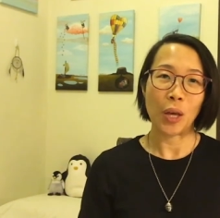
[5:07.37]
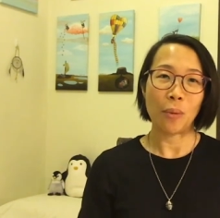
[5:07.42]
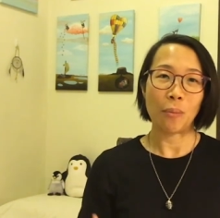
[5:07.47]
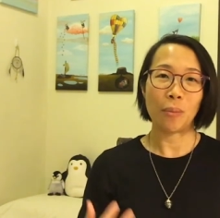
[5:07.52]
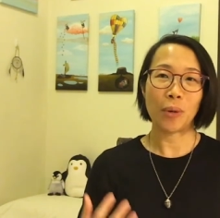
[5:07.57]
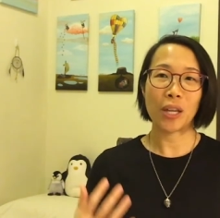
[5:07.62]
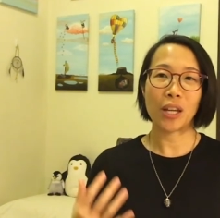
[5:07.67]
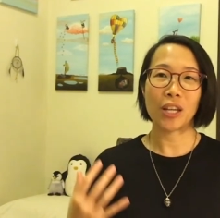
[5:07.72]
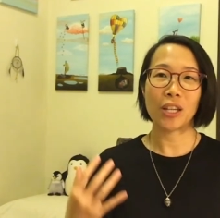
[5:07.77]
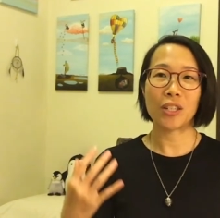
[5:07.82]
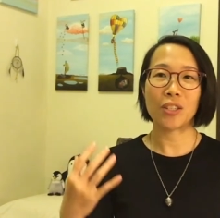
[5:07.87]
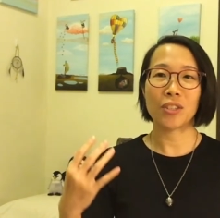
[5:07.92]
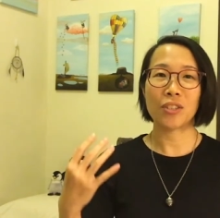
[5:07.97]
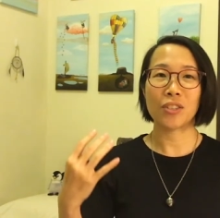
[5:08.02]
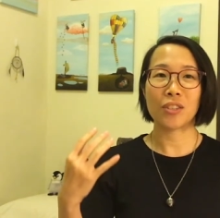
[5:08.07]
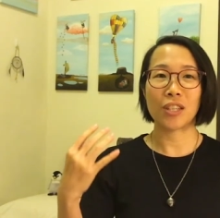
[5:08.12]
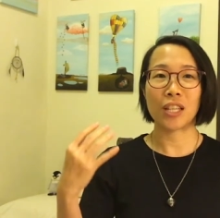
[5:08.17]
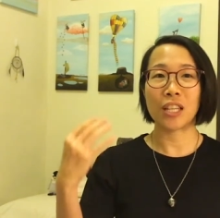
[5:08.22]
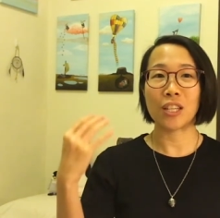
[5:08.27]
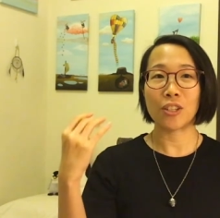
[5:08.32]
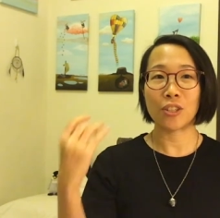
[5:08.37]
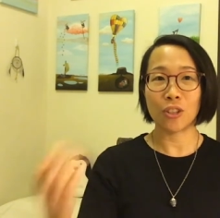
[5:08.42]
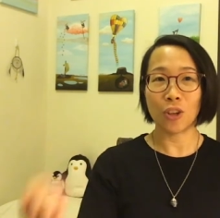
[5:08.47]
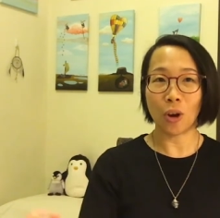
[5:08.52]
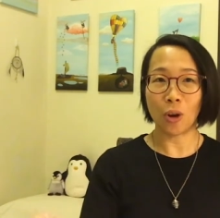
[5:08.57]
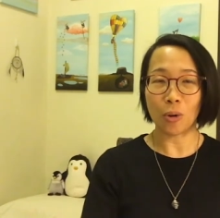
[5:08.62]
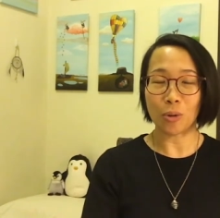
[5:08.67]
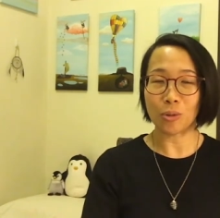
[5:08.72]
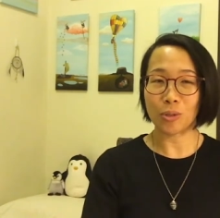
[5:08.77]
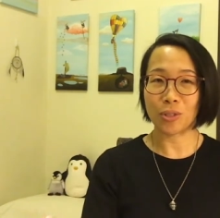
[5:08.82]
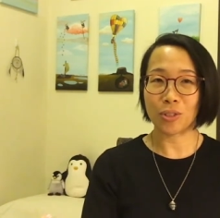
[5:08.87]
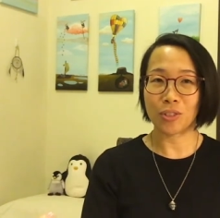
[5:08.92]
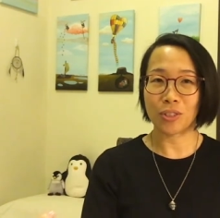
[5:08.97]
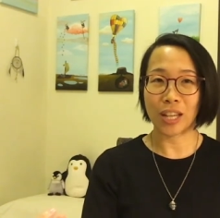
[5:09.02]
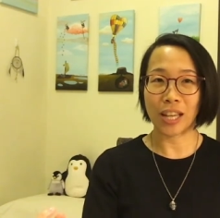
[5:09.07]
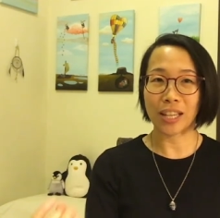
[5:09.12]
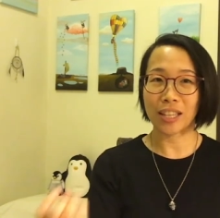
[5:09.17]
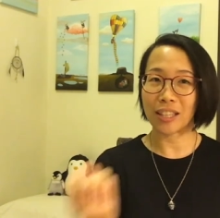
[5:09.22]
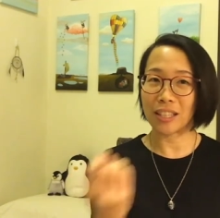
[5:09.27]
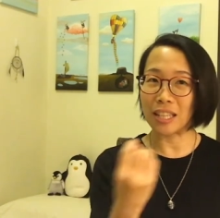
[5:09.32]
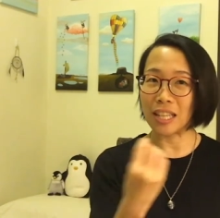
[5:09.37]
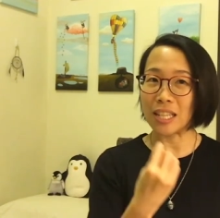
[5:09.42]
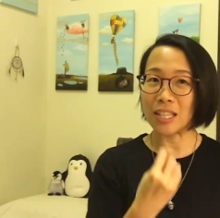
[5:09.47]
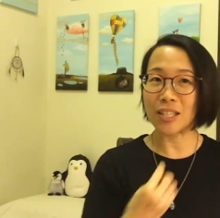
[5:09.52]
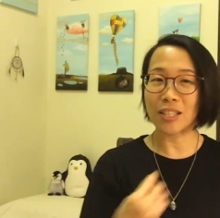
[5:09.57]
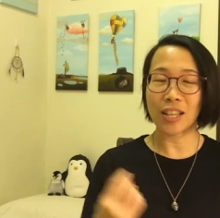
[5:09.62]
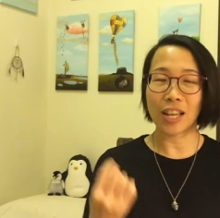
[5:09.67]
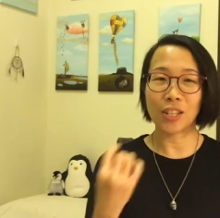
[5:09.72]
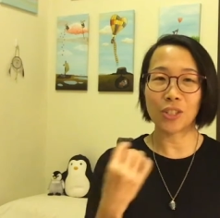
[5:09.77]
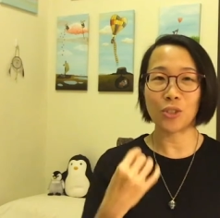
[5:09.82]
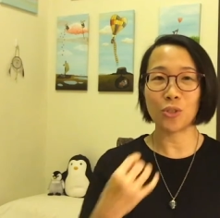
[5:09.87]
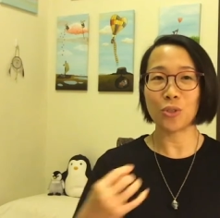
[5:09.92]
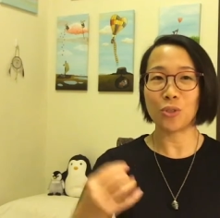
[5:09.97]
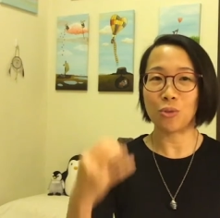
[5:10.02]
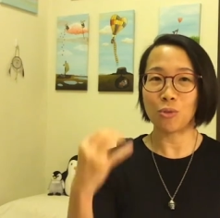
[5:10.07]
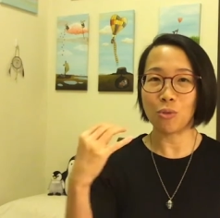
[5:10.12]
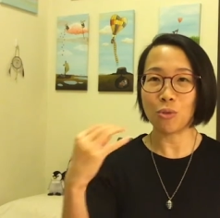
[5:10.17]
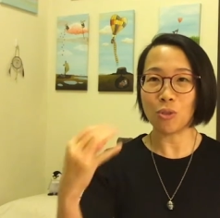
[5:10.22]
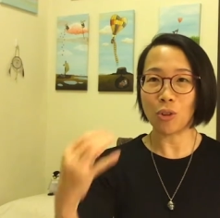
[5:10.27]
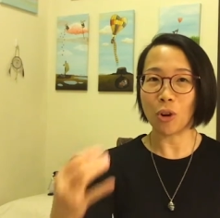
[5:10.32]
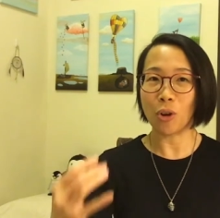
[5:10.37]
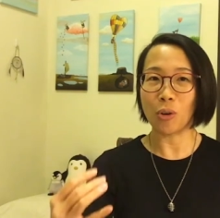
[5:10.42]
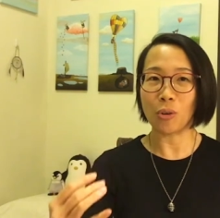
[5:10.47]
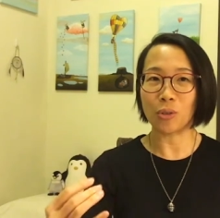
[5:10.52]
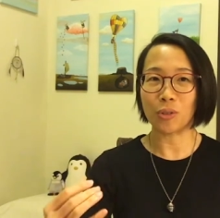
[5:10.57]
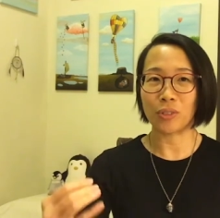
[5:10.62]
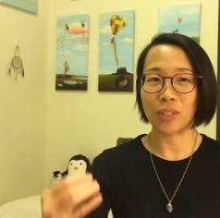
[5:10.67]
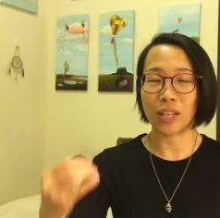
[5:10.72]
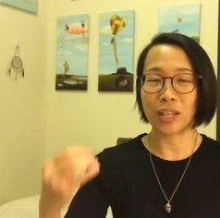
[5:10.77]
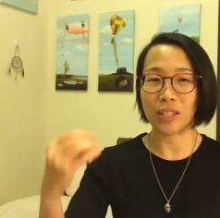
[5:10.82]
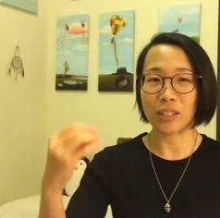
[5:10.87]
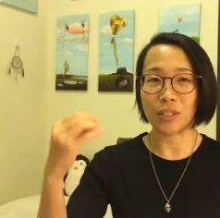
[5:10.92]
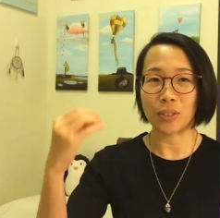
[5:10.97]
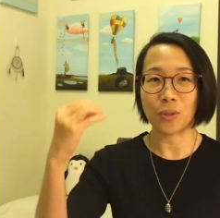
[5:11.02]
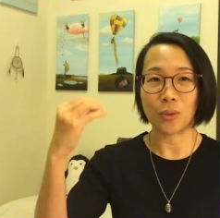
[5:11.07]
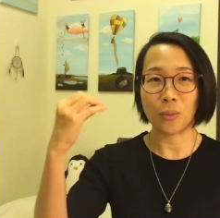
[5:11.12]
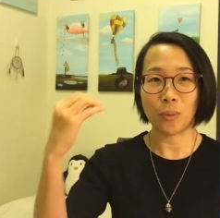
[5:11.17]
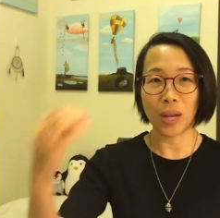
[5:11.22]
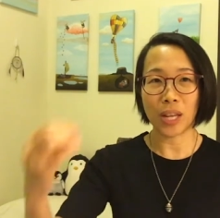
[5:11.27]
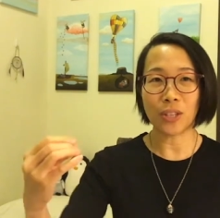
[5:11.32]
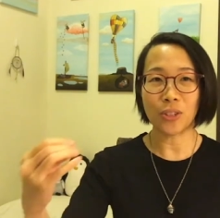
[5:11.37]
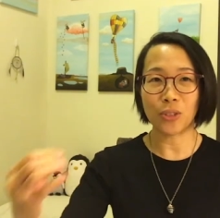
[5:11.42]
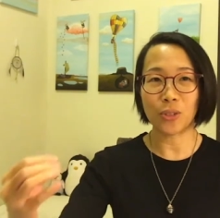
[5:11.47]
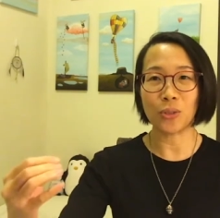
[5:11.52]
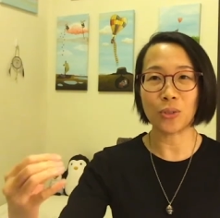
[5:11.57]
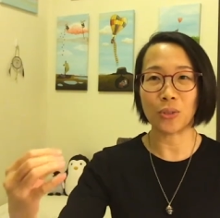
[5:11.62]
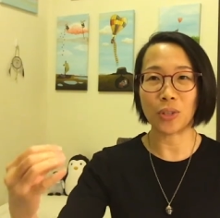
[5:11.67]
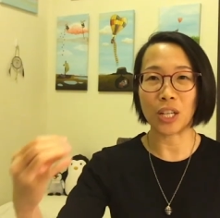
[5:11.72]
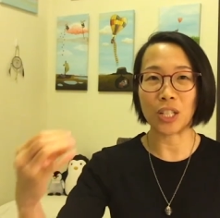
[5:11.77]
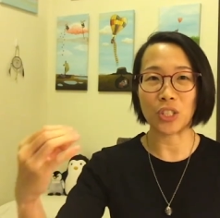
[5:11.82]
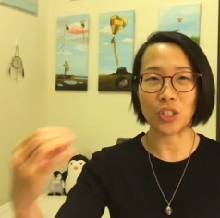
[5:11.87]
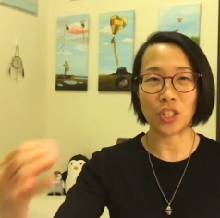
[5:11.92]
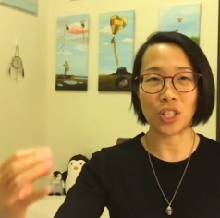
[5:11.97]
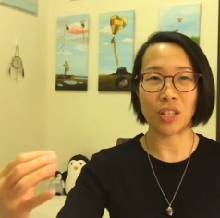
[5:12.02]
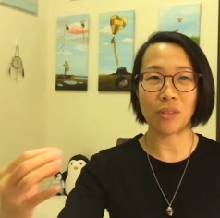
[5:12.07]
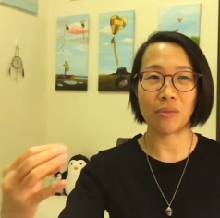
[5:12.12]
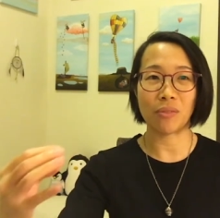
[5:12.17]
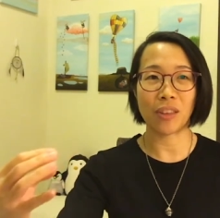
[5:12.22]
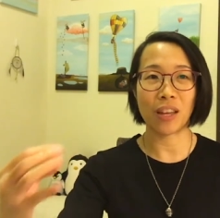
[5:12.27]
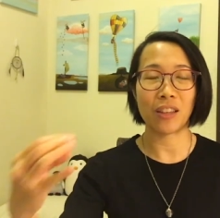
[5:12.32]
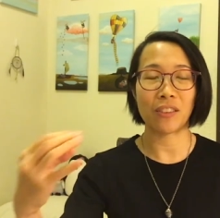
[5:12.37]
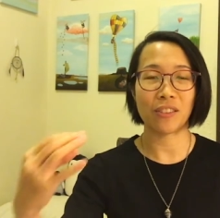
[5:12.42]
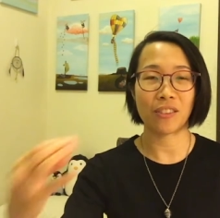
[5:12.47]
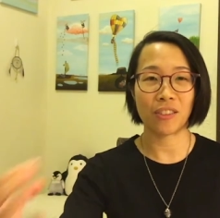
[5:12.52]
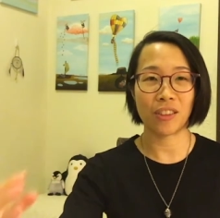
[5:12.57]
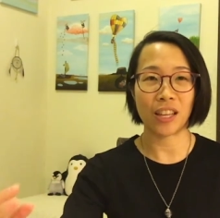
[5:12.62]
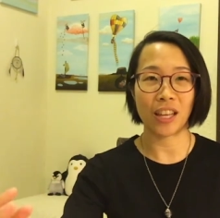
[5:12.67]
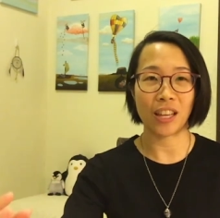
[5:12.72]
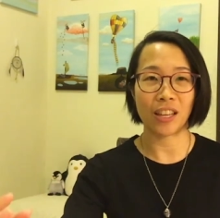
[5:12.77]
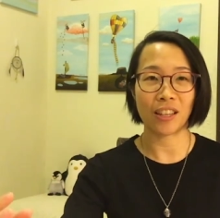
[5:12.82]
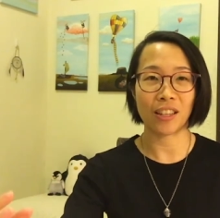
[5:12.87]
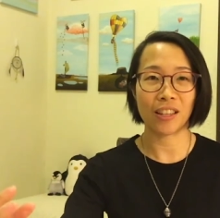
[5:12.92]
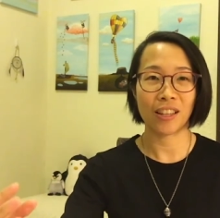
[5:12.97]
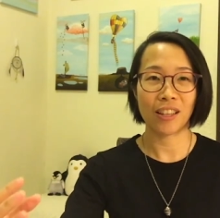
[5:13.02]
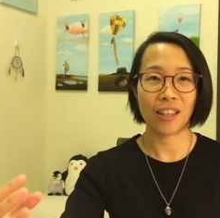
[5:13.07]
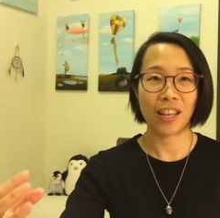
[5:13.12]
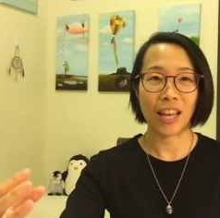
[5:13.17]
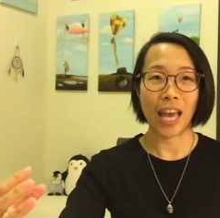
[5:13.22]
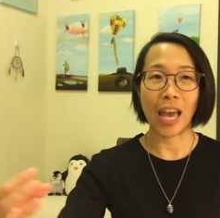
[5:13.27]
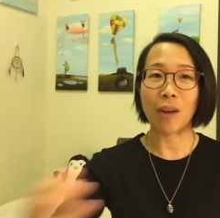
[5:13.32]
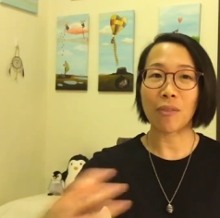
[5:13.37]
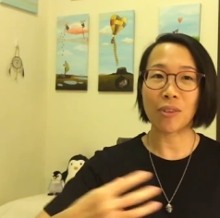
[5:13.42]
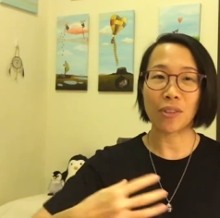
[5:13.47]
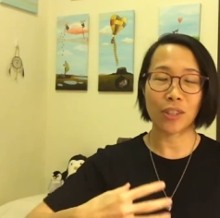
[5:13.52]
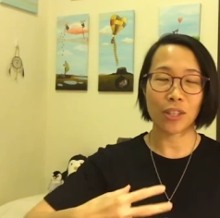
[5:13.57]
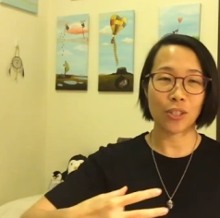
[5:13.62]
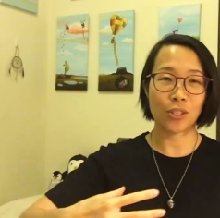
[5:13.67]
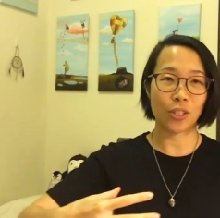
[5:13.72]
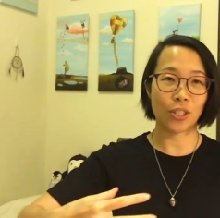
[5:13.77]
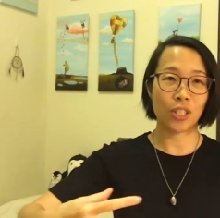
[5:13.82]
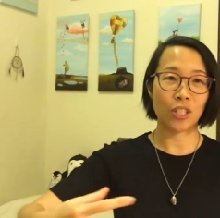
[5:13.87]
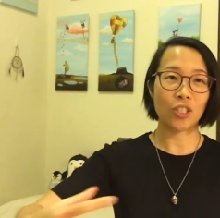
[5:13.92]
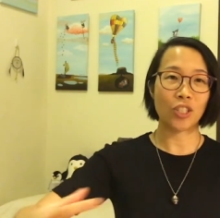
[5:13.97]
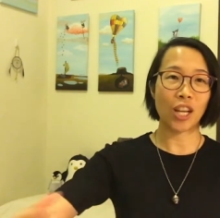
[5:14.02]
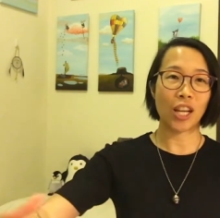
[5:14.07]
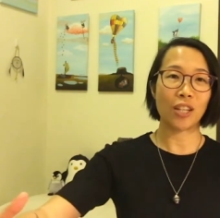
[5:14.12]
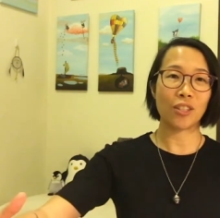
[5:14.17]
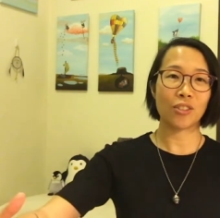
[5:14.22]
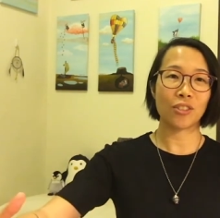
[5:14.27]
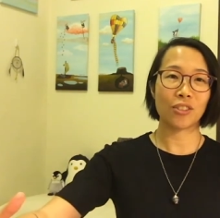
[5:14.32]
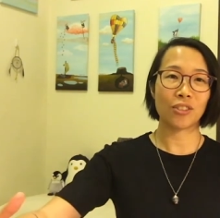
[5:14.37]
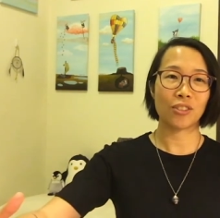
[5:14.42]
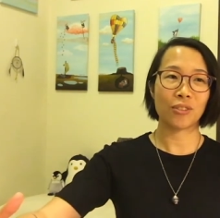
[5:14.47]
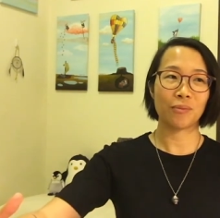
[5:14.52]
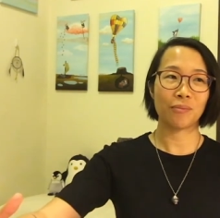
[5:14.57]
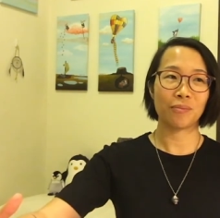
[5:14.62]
because it knows like inside you you know that when you achieve that thing everything's going to change